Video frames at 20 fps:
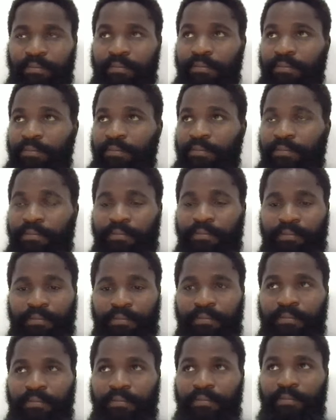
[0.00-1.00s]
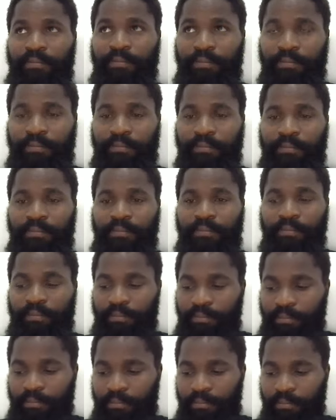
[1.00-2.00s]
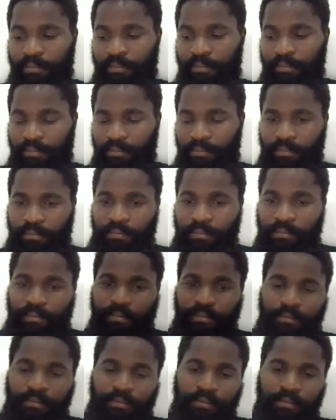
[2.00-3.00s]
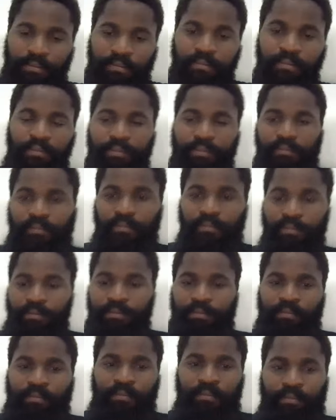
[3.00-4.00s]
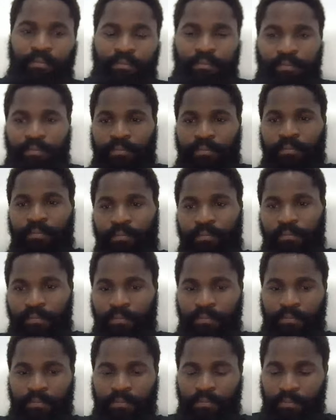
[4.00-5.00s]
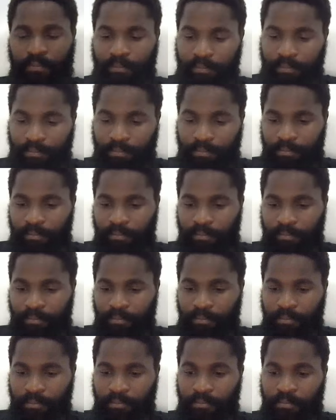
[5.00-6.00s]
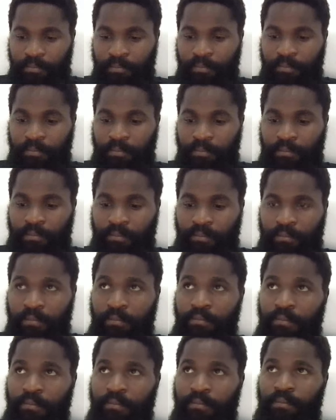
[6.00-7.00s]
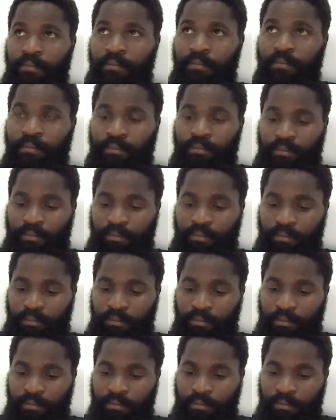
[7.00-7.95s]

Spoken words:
No words are spoken by the person on screen.